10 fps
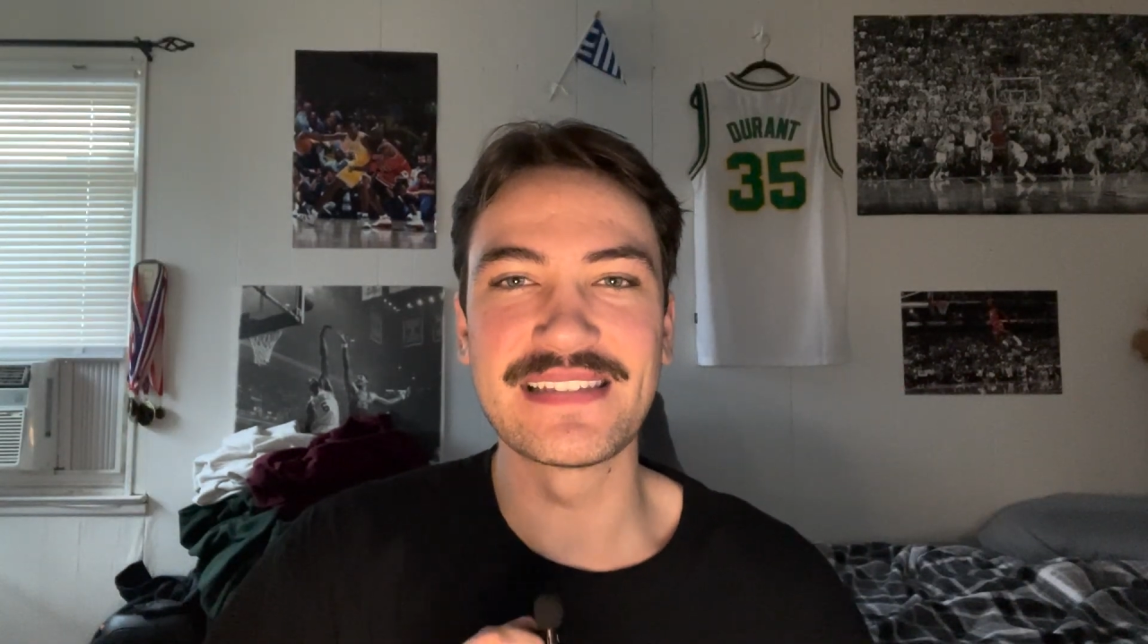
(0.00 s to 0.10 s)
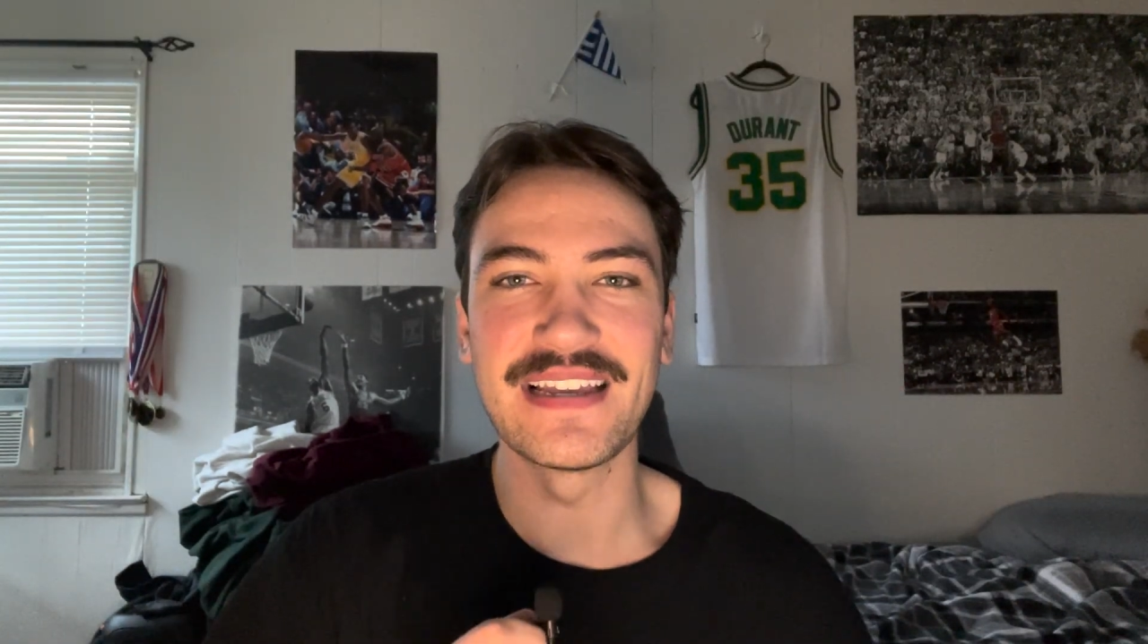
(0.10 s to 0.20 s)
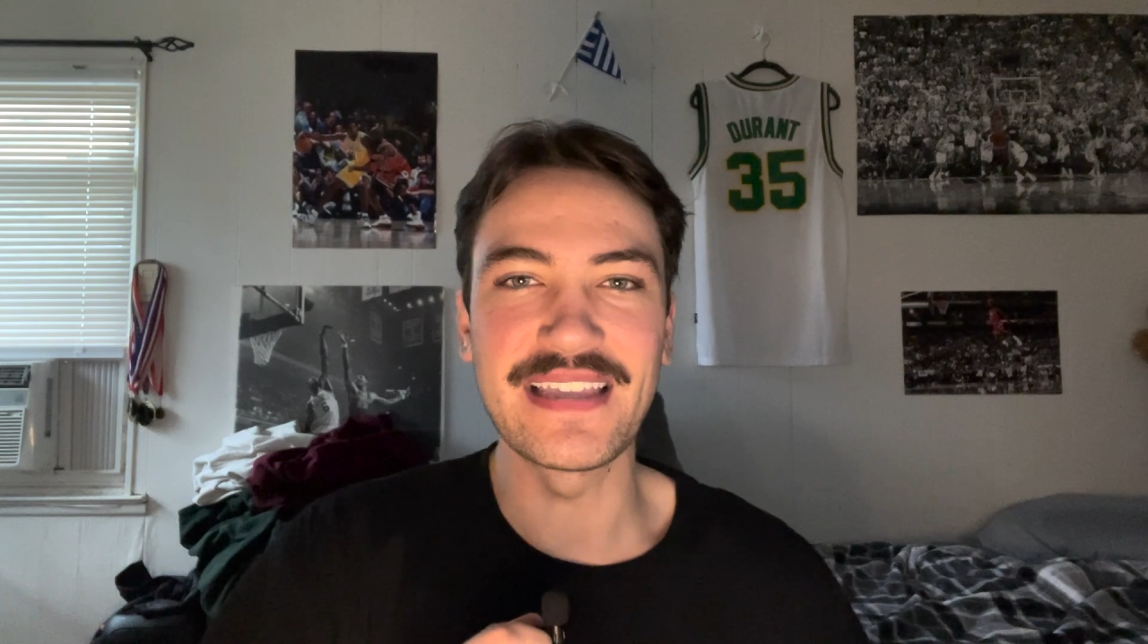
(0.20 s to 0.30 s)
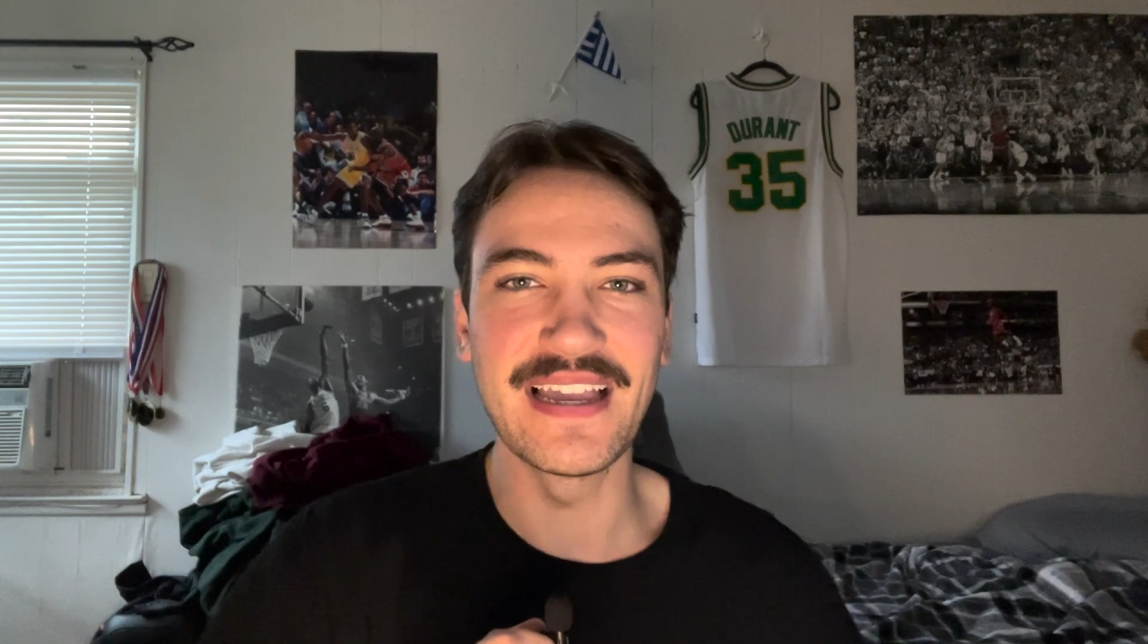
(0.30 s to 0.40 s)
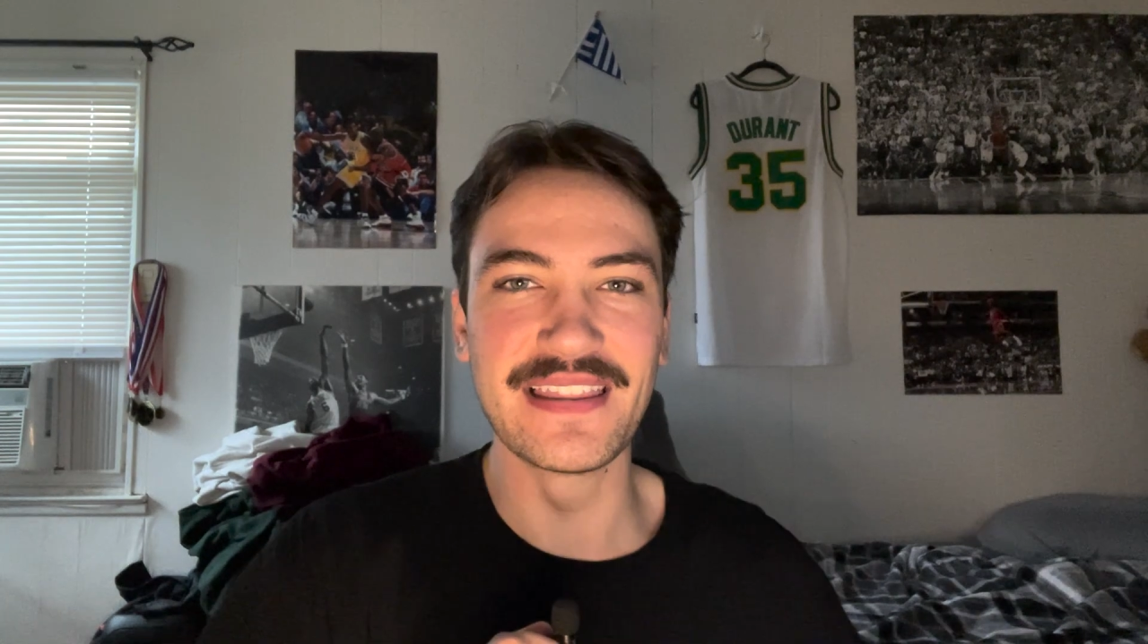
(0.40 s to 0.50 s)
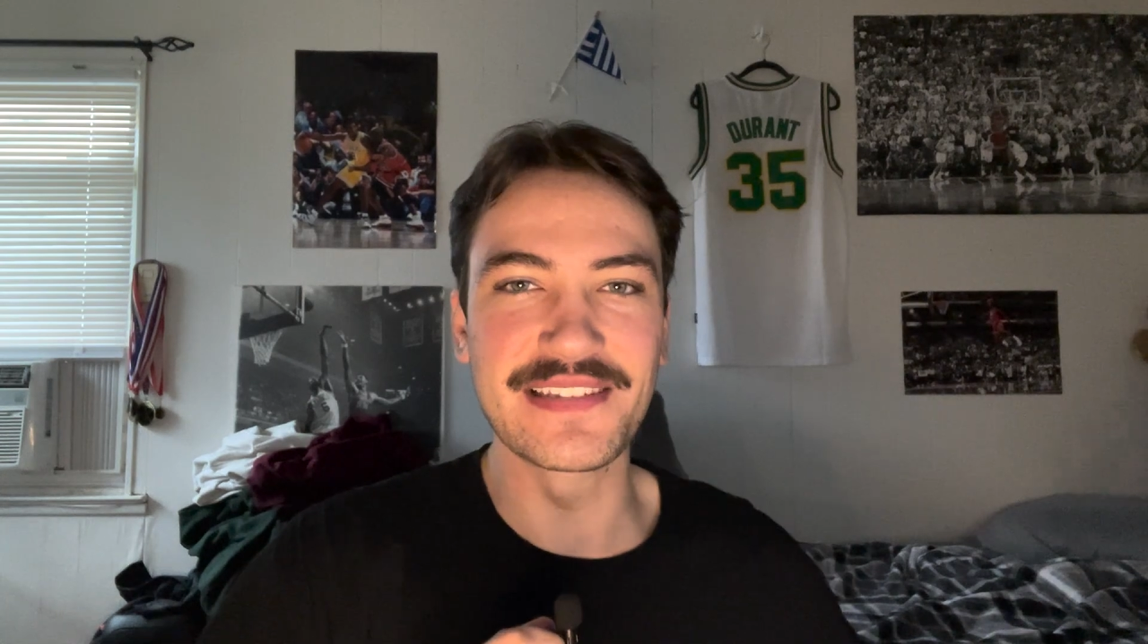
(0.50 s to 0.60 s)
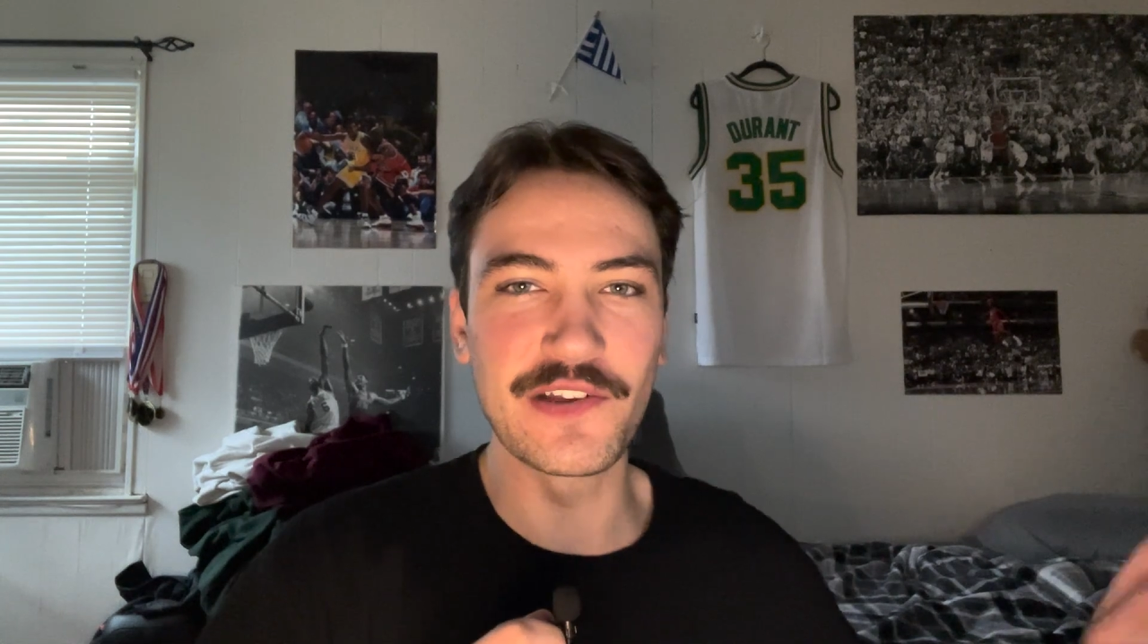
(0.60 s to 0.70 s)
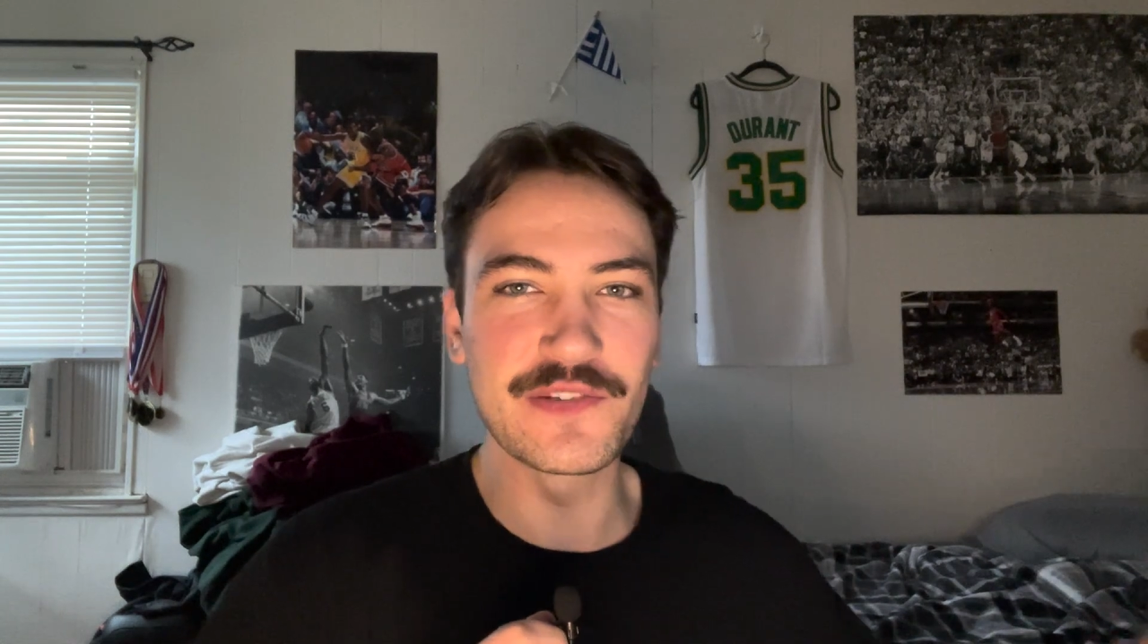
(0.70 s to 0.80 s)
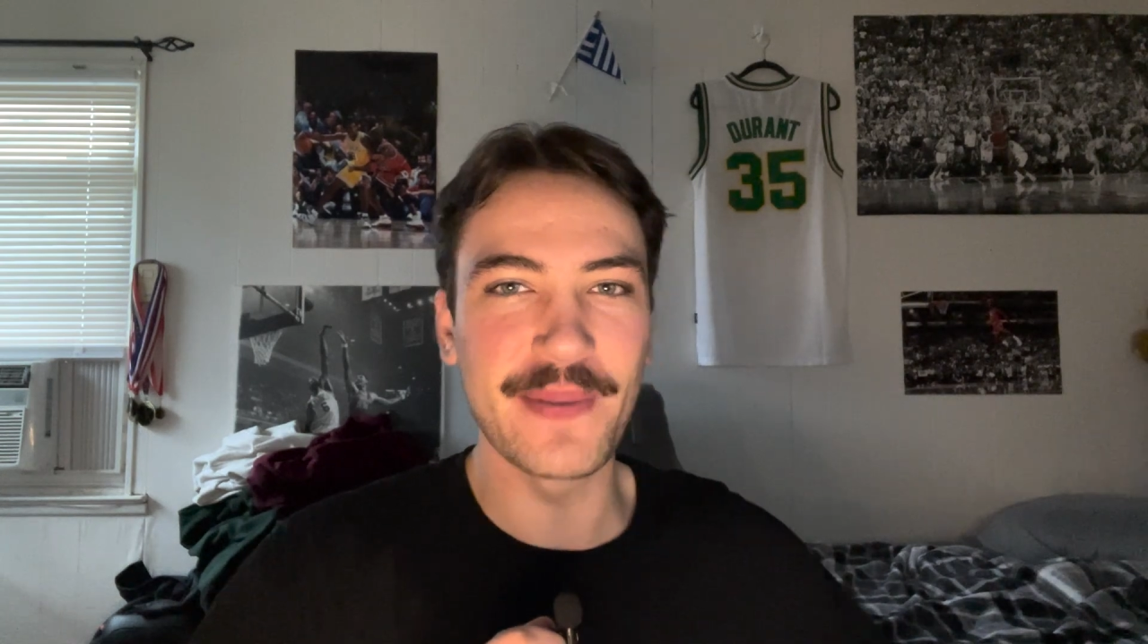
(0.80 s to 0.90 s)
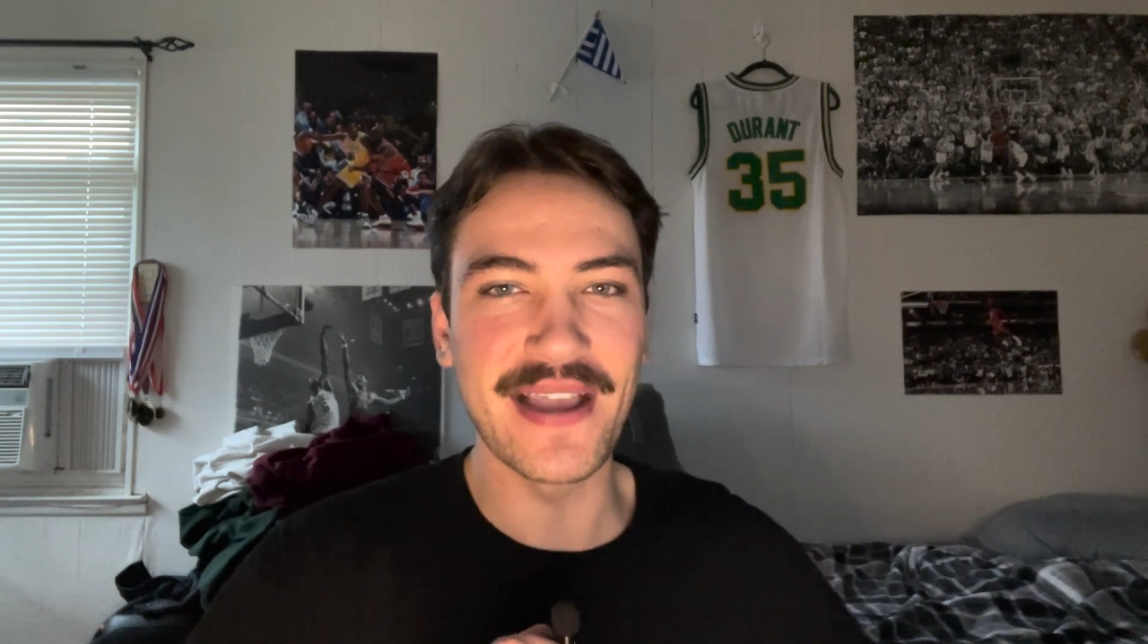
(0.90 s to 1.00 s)
again, this
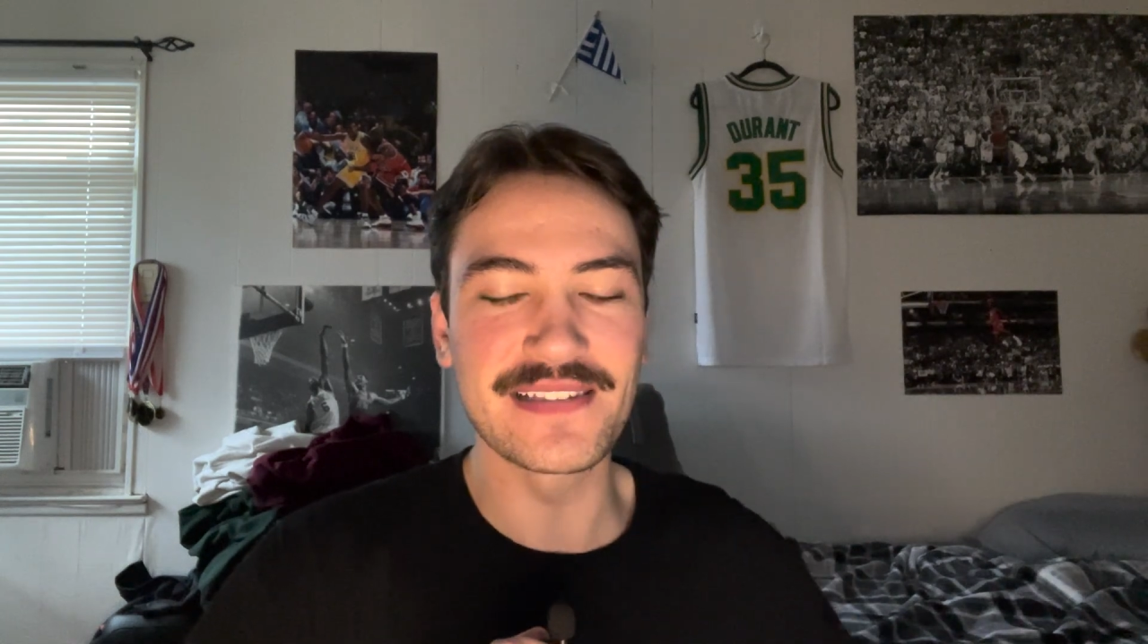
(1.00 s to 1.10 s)
goes back